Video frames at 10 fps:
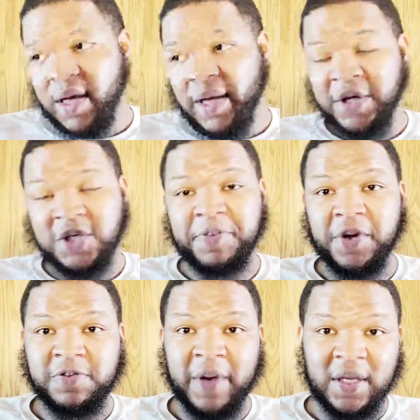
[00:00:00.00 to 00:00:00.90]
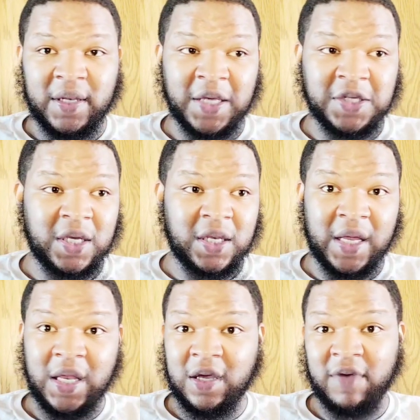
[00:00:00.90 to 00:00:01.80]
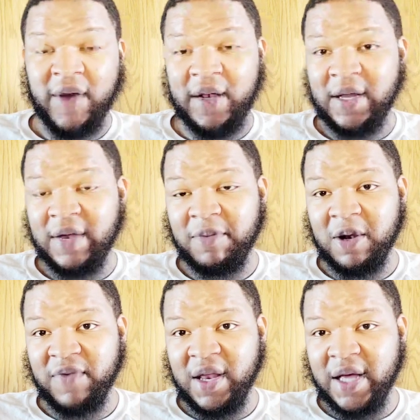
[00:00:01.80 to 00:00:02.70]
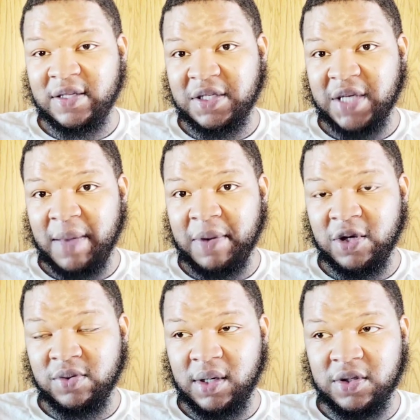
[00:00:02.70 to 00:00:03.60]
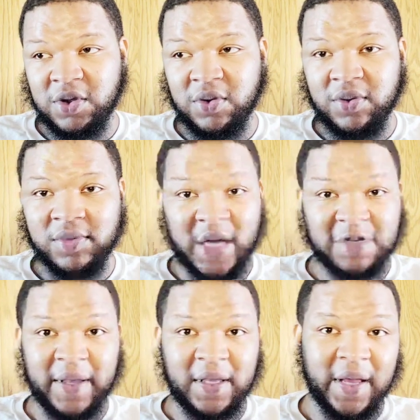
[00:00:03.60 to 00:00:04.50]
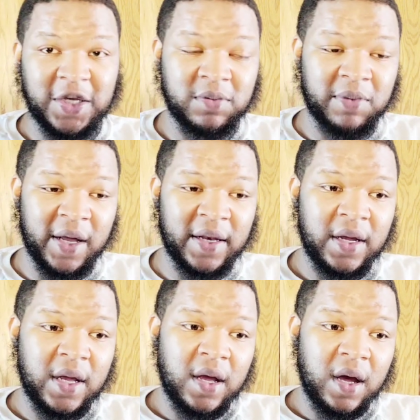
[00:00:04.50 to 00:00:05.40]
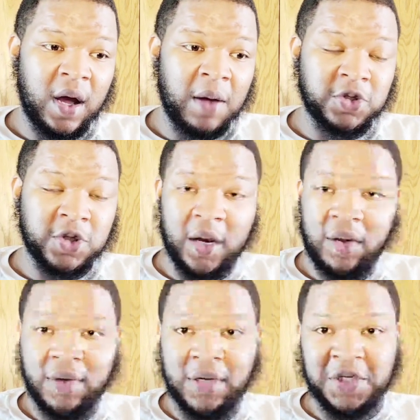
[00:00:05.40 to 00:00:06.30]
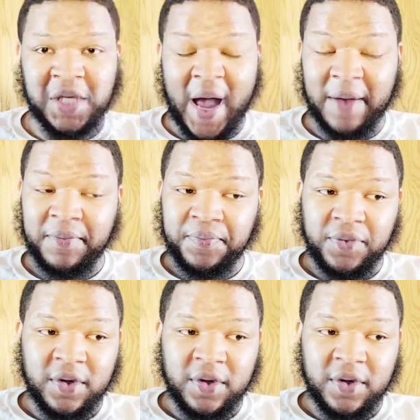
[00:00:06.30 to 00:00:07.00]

And it's just pure speculation. Then he could fight David Benavidez the same year as well, too. That's speculation. But um, Charlo won't get his shot.